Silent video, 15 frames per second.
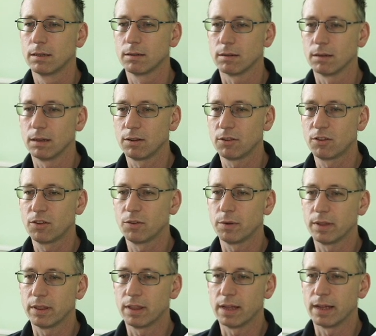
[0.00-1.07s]
So let's do
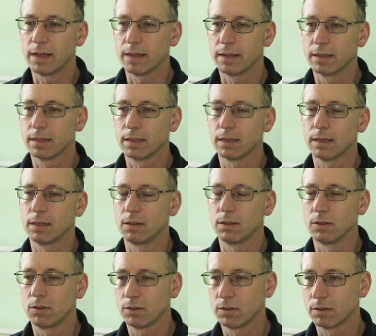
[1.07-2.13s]
it there,
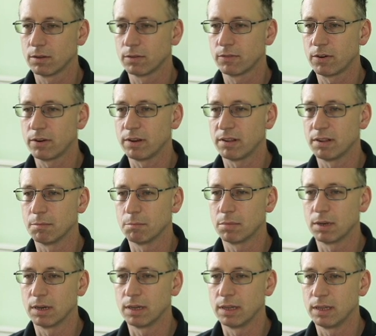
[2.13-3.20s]
and very
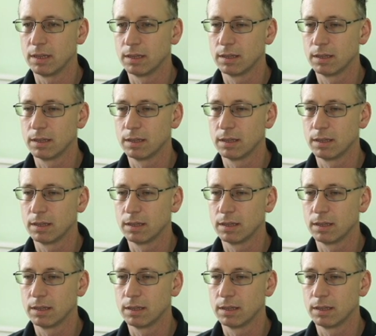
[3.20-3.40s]
simply,